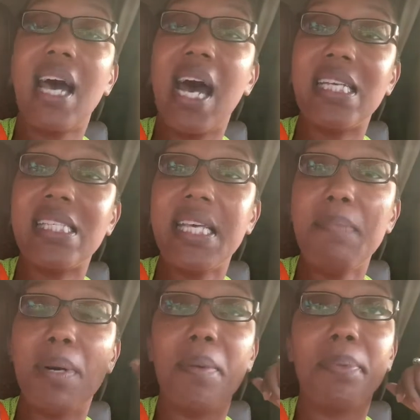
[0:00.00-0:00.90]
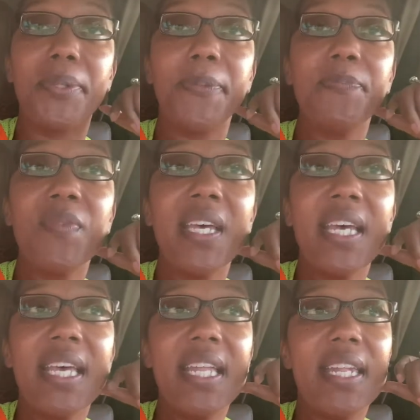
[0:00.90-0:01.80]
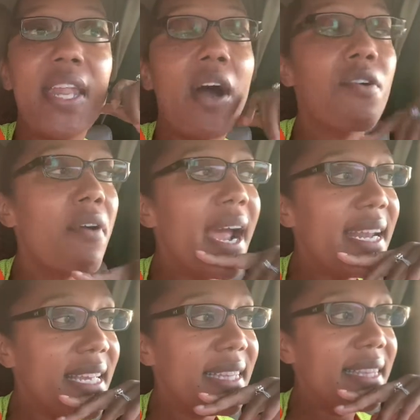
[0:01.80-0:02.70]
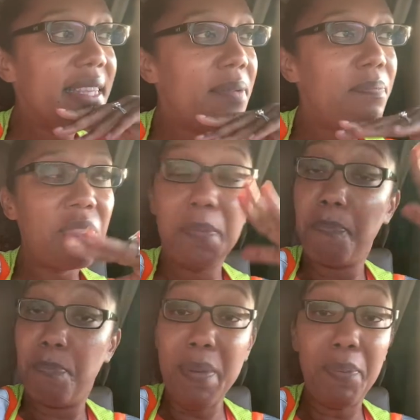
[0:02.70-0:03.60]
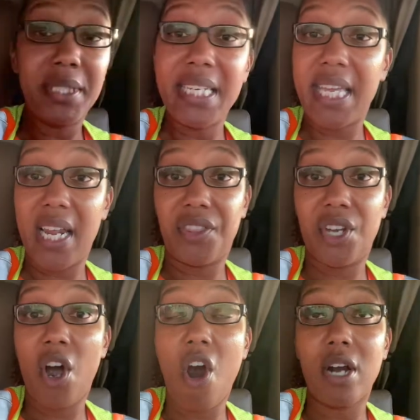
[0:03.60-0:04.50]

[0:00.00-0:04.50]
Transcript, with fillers: ICC bumper. Now, granted, the, the, people didn't get out the car,